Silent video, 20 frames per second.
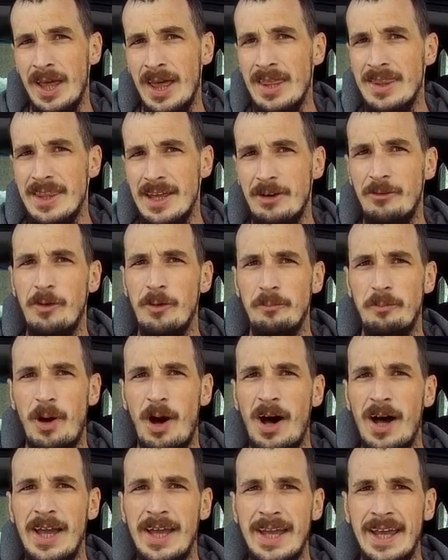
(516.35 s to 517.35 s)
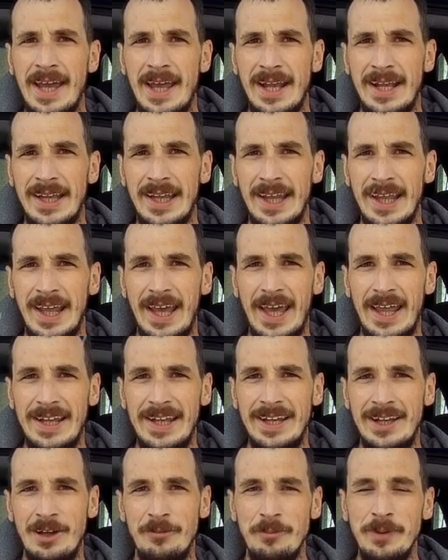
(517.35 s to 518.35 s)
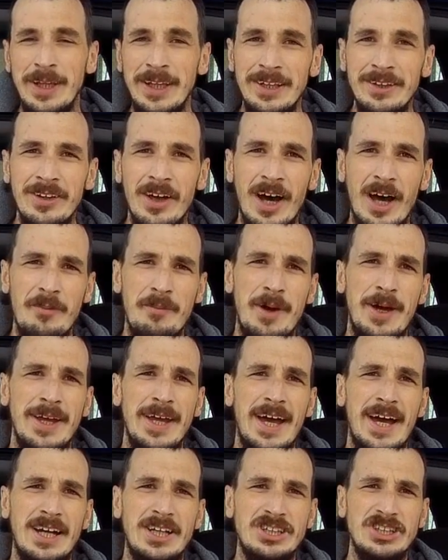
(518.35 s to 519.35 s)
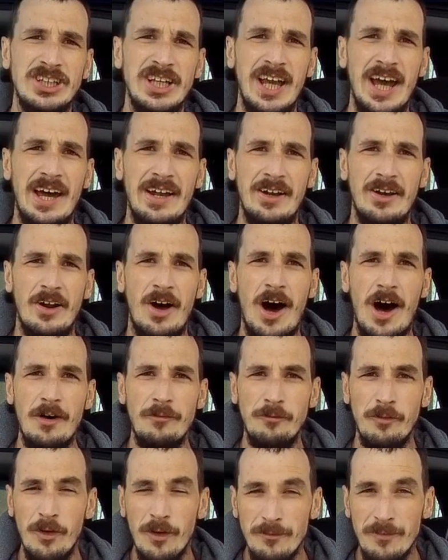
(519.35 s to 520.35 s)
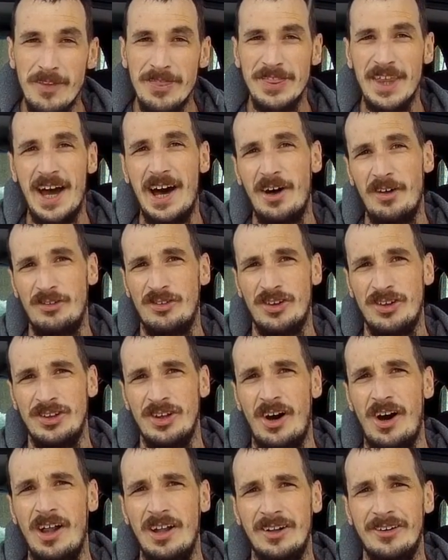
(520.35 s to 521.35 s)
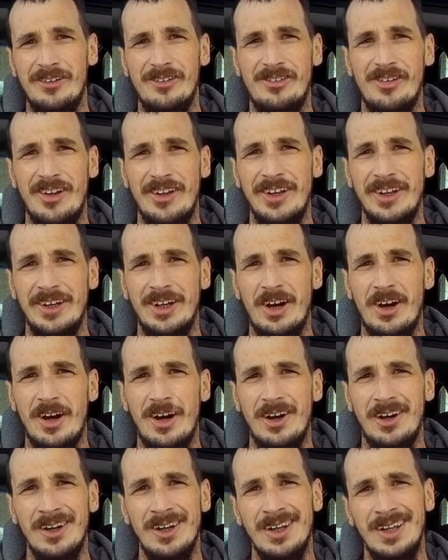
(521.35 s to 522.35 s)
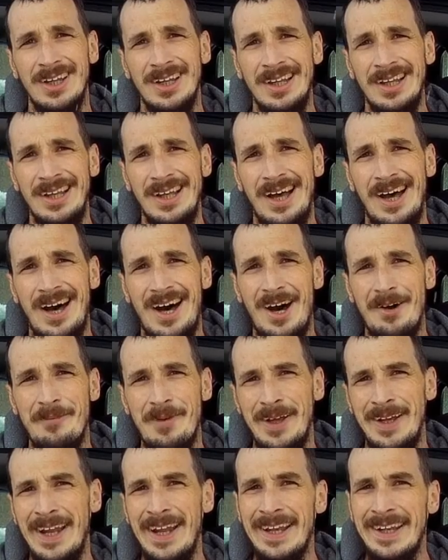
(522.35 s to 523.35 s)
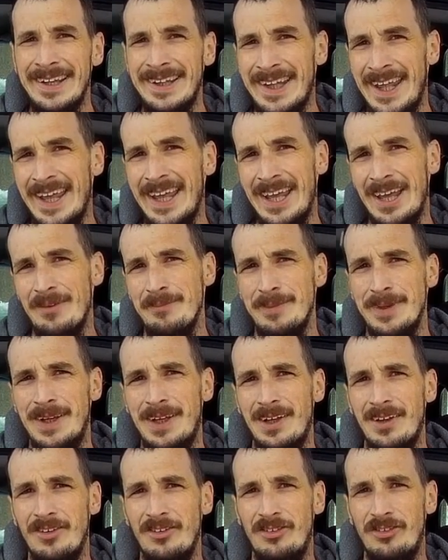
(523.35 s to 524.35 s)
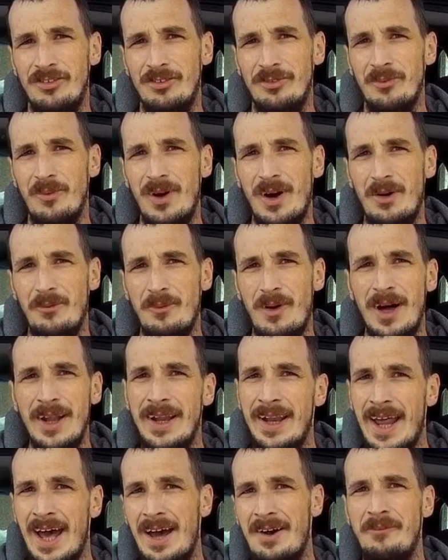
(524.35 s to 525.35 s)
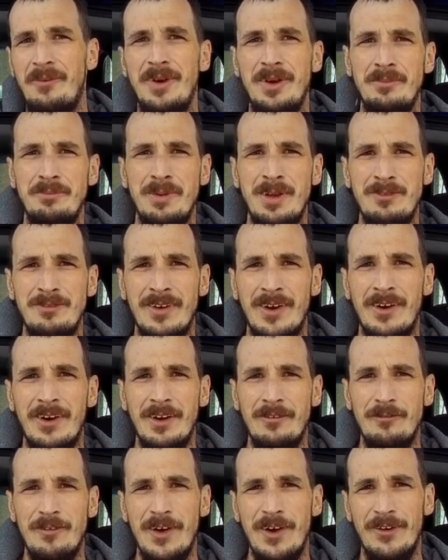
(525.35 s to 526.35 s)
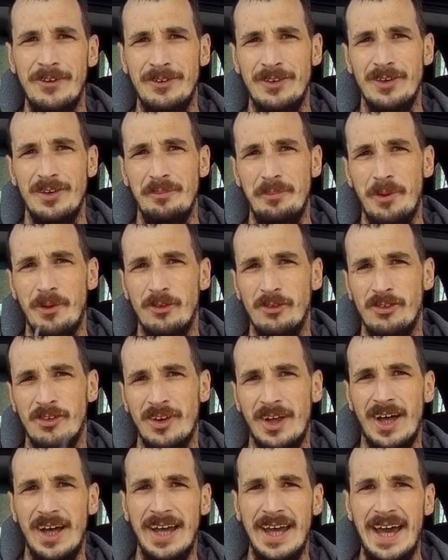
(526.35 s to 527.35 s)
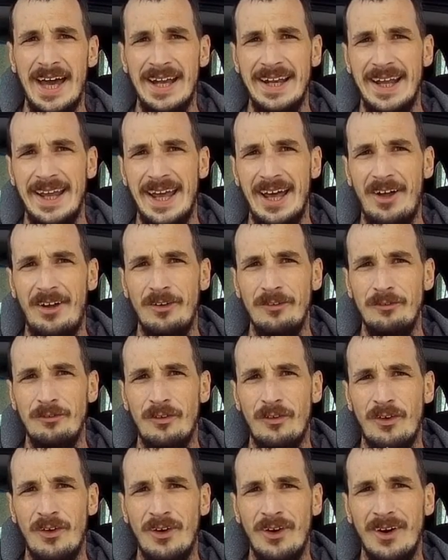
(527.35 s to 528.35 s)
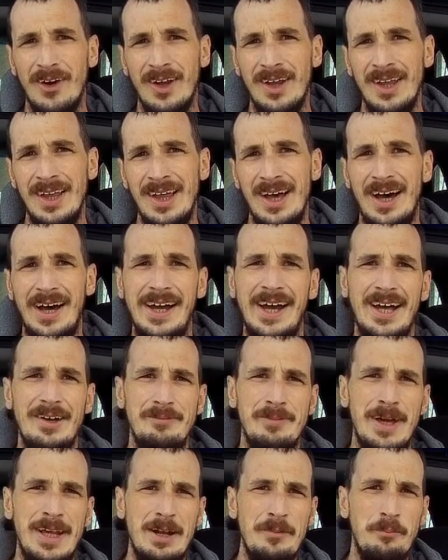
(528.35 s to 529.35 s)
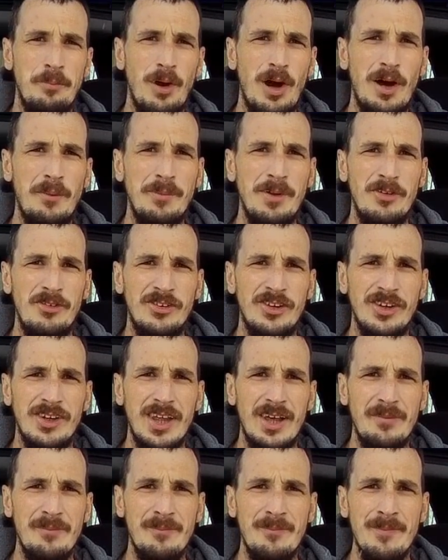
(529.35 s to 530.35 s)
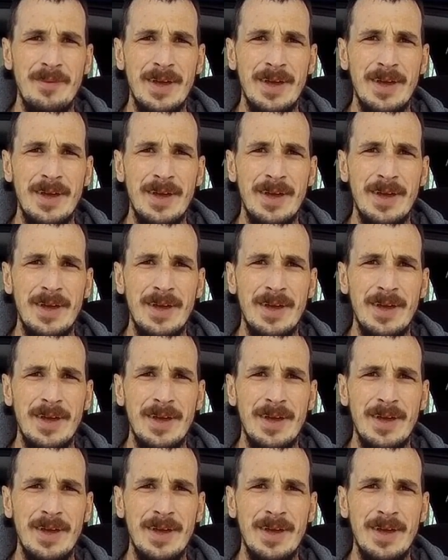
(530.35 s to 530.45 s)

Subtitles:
they were buying it, and in the meantime I actually had an offer of $1,000 on the car. I didn't take it because, well, one, that wouldn't be very fair to the person I had it held for. I had made a promise to them.